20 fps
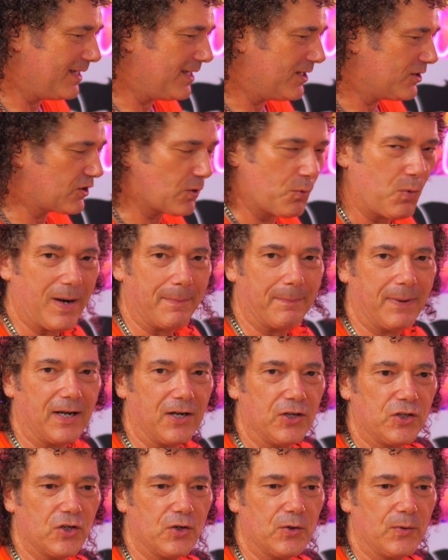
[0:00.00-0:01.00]
So what I'm going
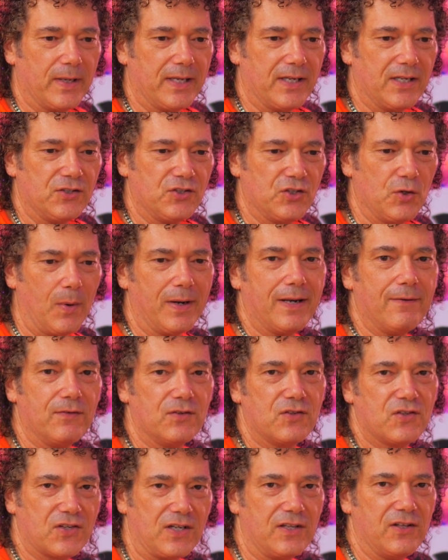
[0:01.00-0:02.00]
to do is, you won't even
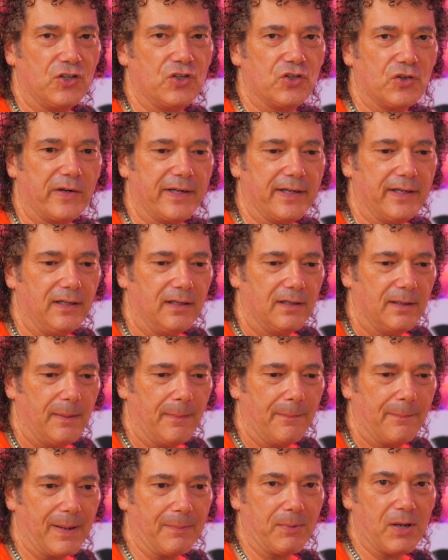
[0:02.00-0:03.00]
see the join,
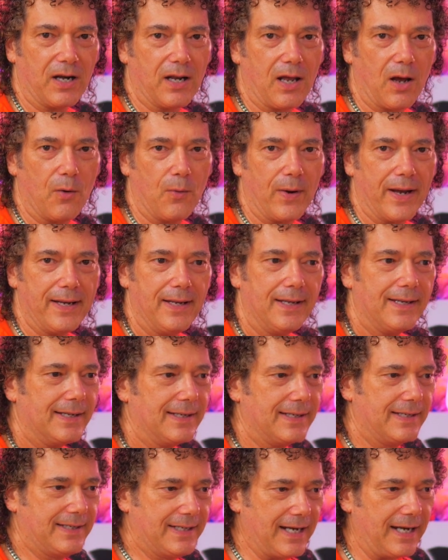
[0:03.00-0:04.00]
but I'm going to go away,
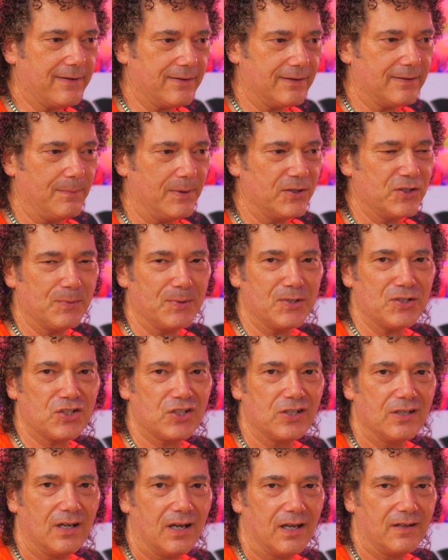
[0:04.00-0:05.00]
get the
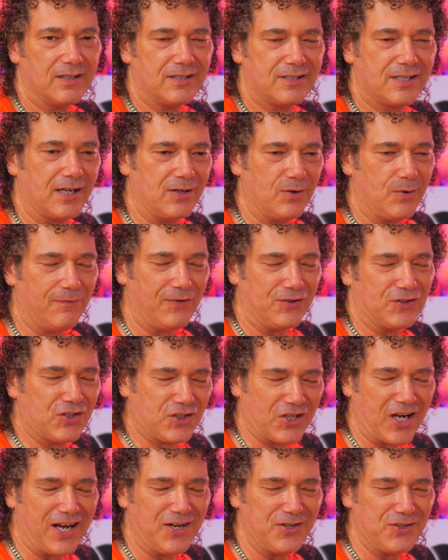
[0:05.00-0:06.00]
measurements, and then tell you if it's
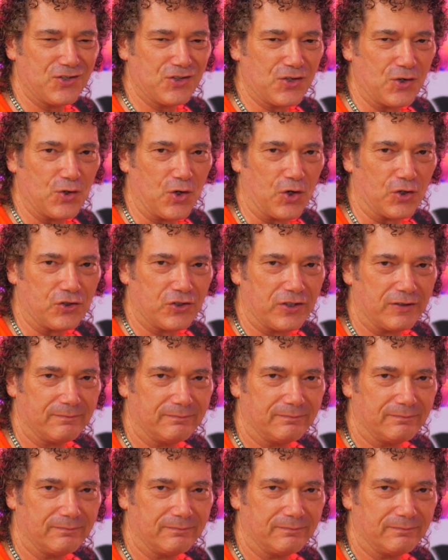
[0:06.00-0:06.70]
changed or not.